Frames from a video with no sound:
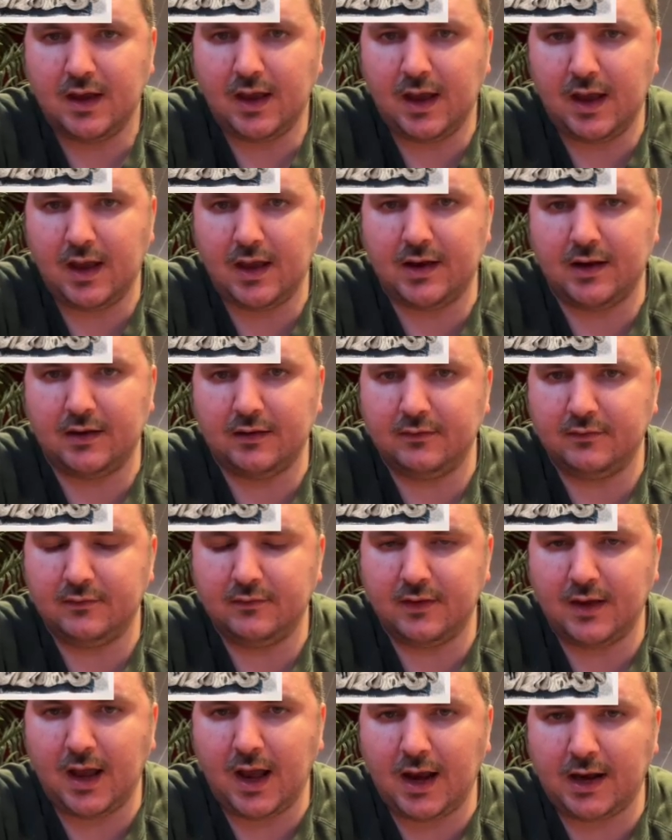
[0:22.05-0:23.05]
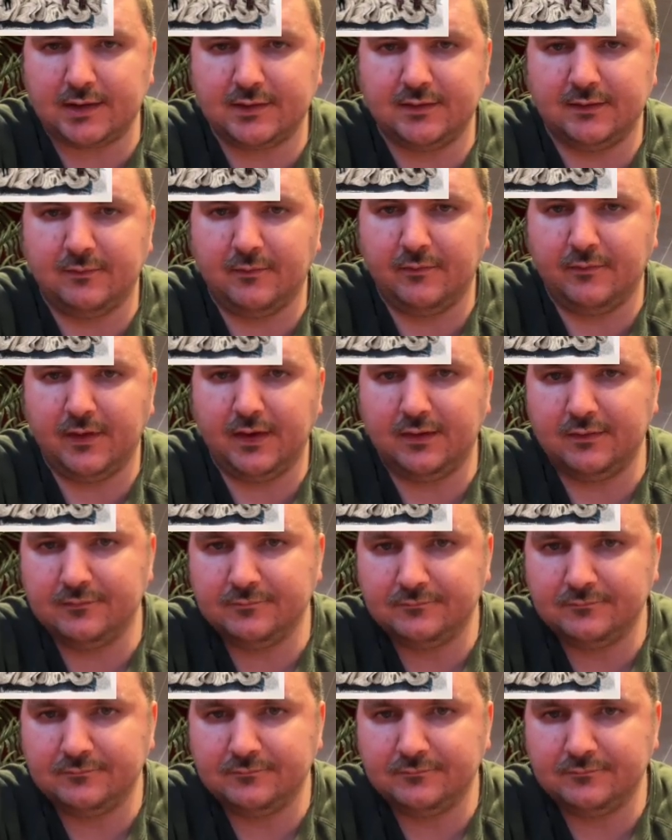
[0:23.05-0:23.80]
and act in the movie.